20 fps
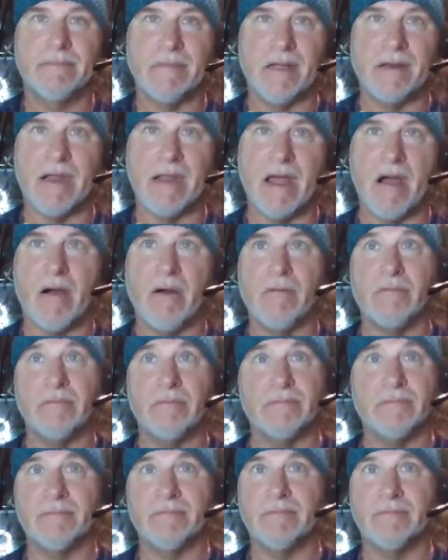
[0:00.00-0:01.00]
And now
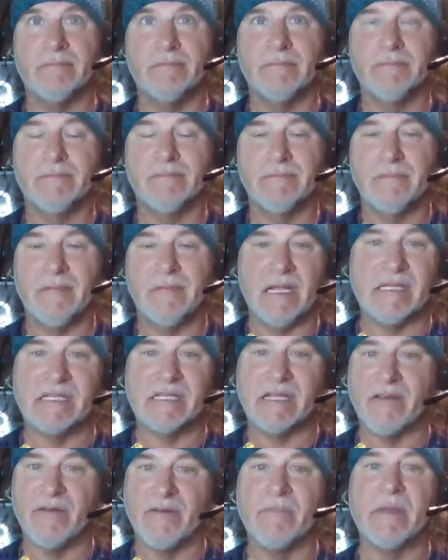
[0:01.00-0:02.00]
he's
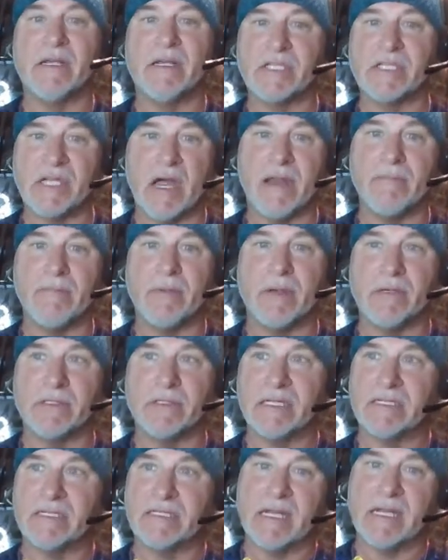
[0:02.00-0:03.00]
given me a
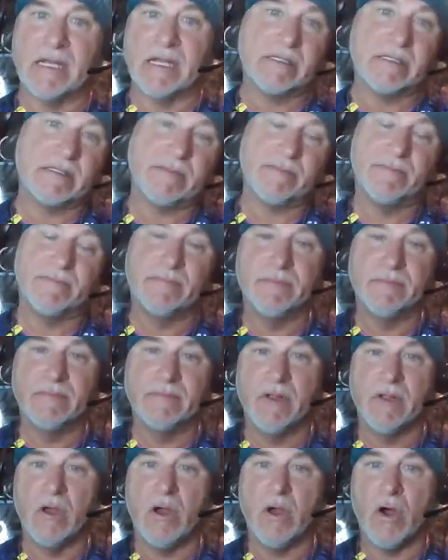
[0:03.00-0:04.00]
signpost that says,
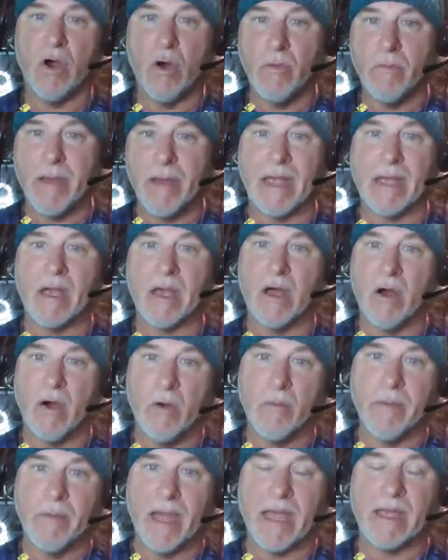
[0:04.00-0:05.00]
Omega,
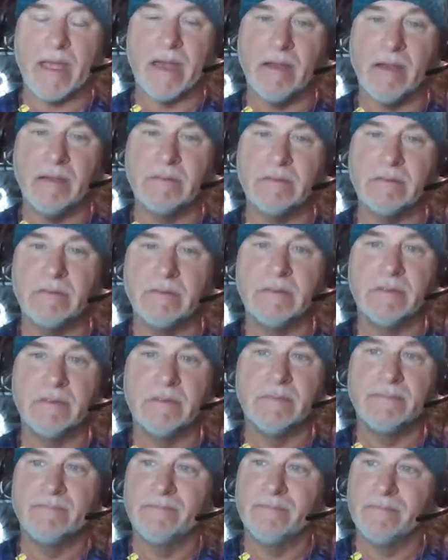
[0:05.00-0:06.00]
Omega.
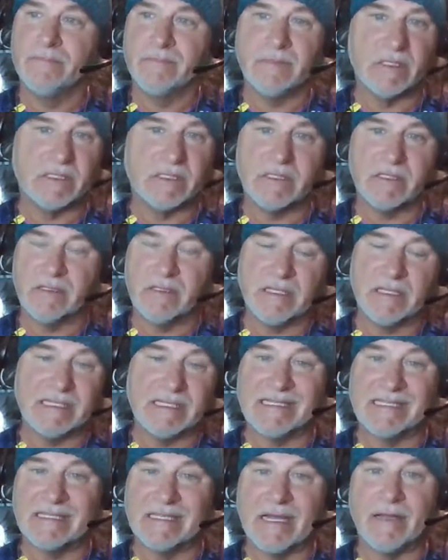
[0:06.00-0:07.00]

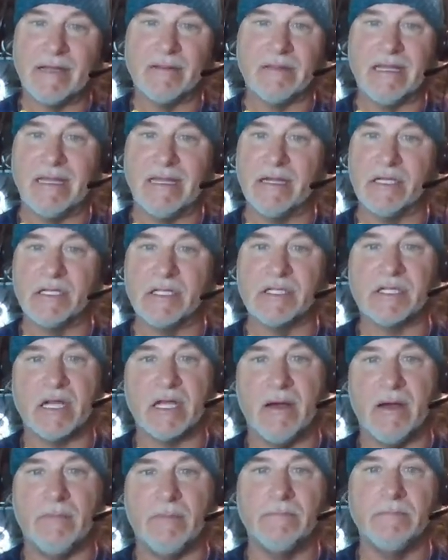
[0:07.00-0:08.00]
This is it. The end has
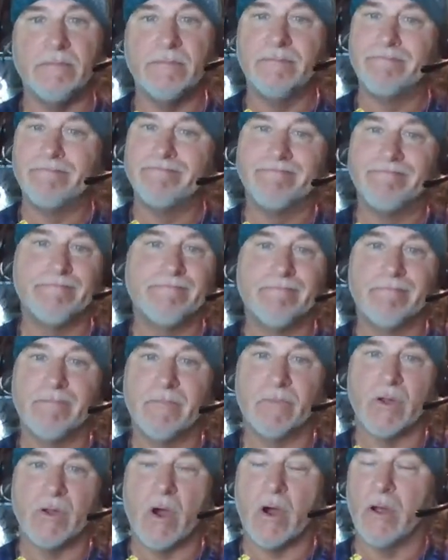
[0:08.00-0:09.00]
come.
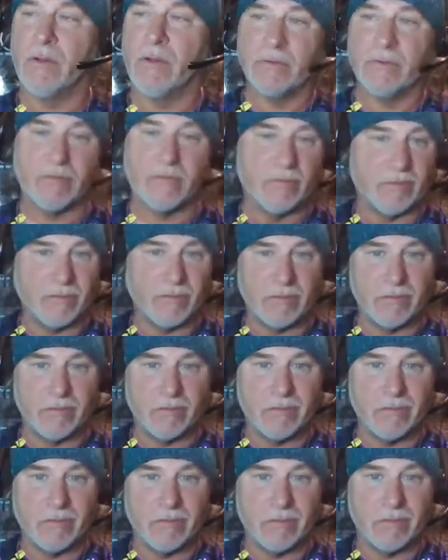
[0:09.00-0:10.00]
The
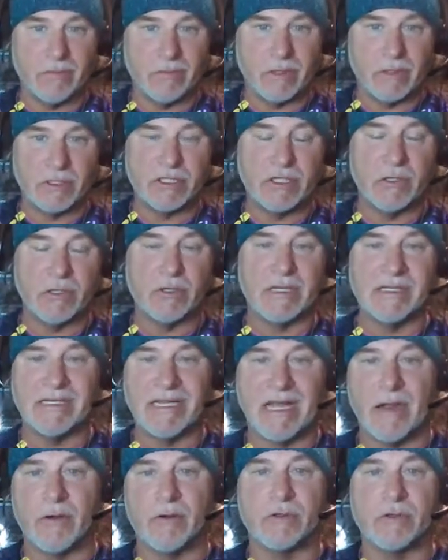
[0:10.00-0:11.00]
two
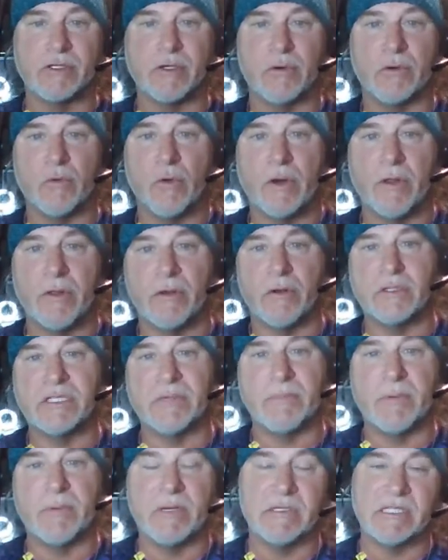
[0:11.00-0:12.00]
containers are where they're
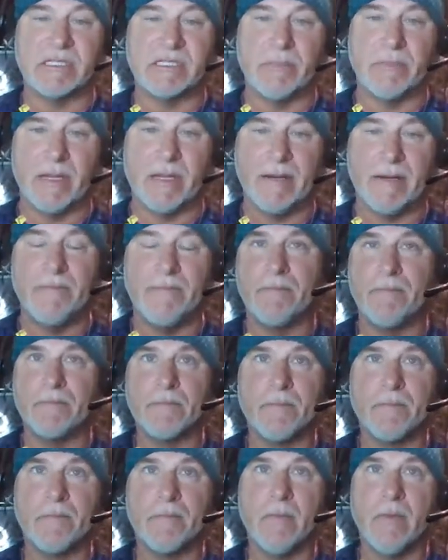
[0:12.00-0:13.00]
supposed to be.
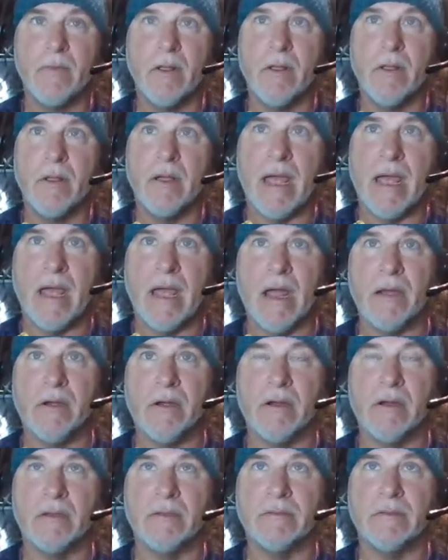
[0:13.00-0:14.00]

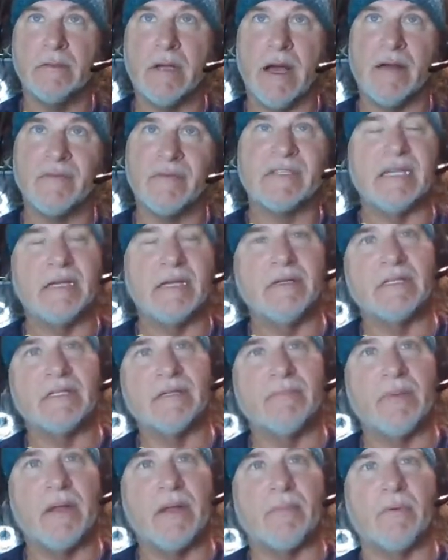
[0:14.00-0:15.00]
And I've seen
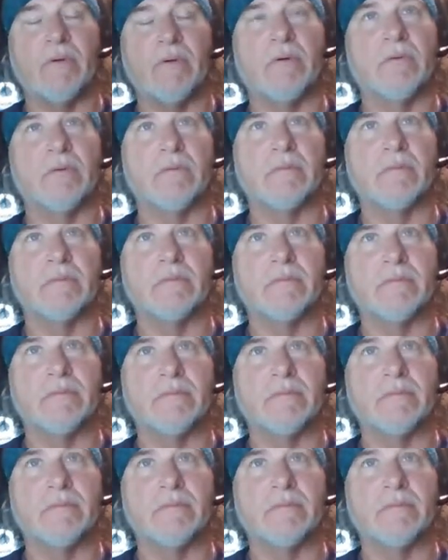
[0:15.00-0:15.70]
some people